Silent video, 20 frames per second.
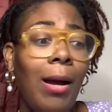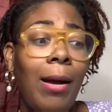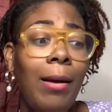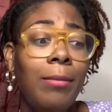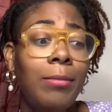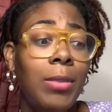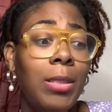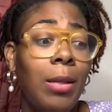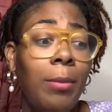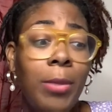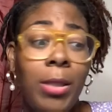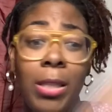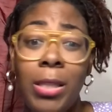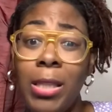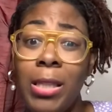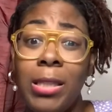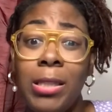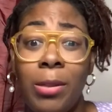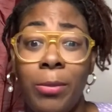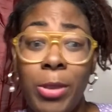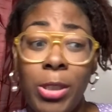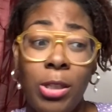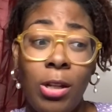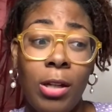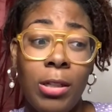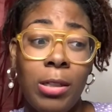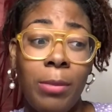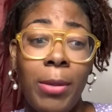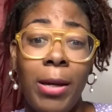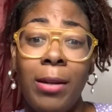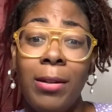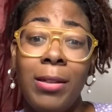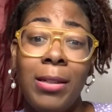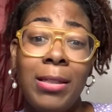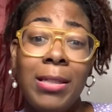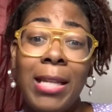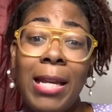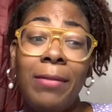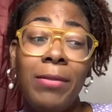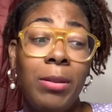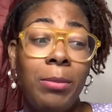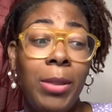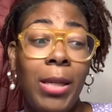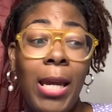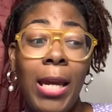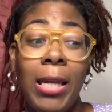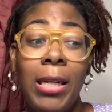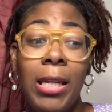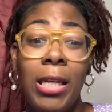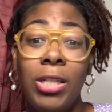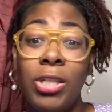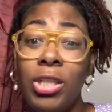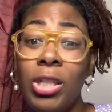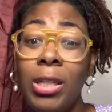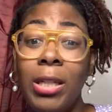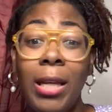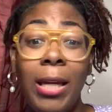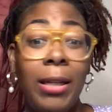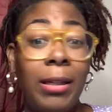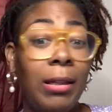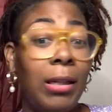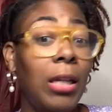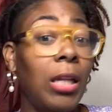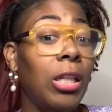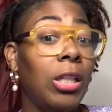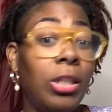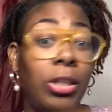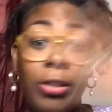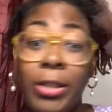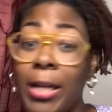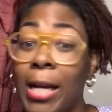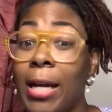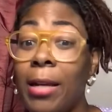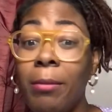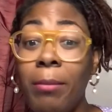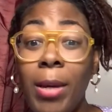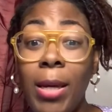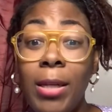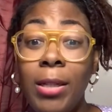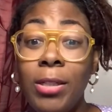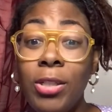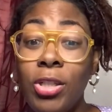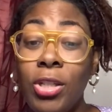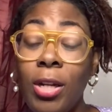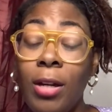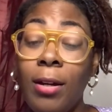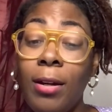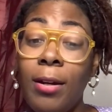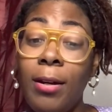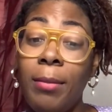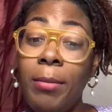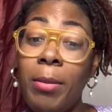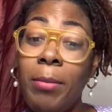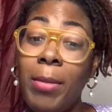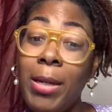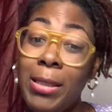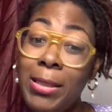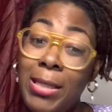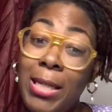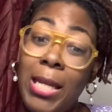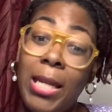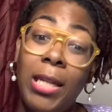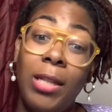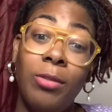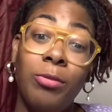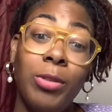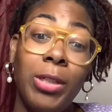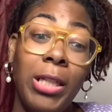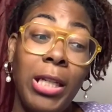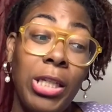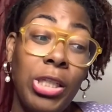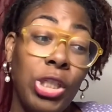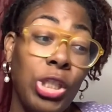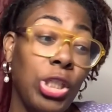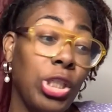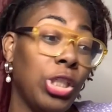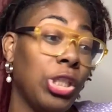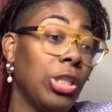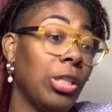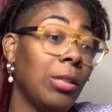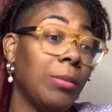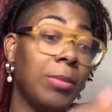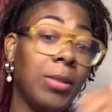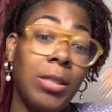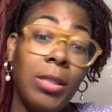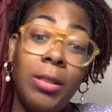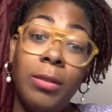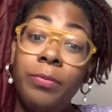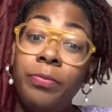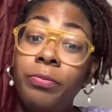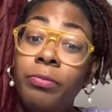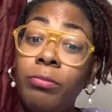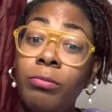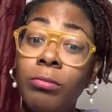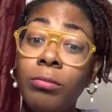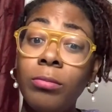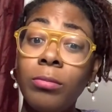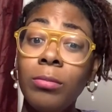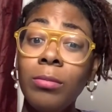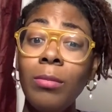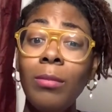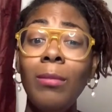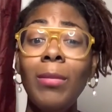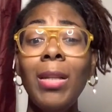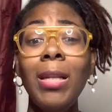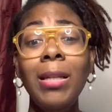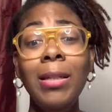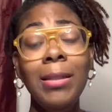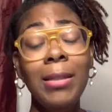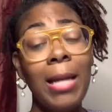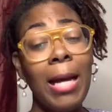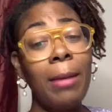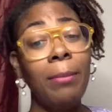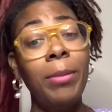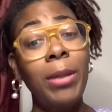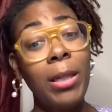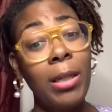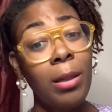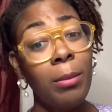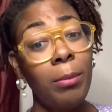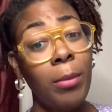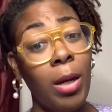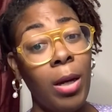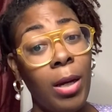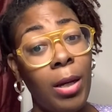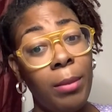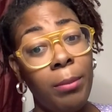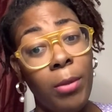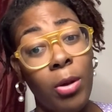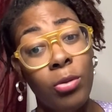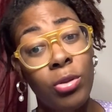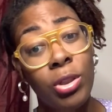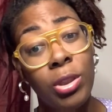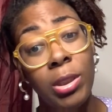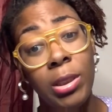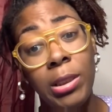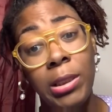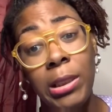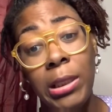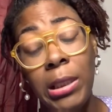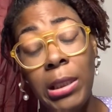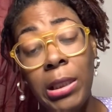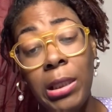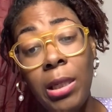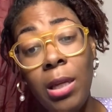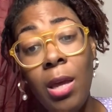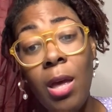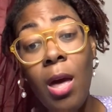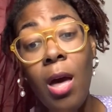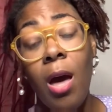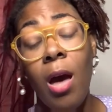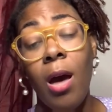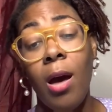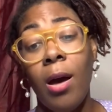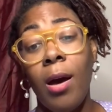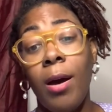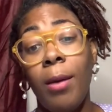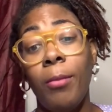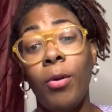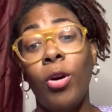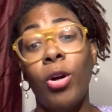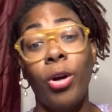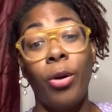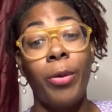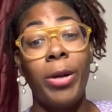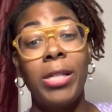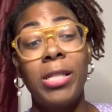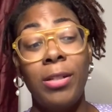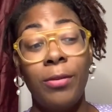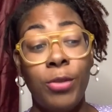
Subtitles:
some of the things that we talked about. It doesn't have to be ADHD, like learning how to manage and maintain relationships, and not being emotionally or aggressive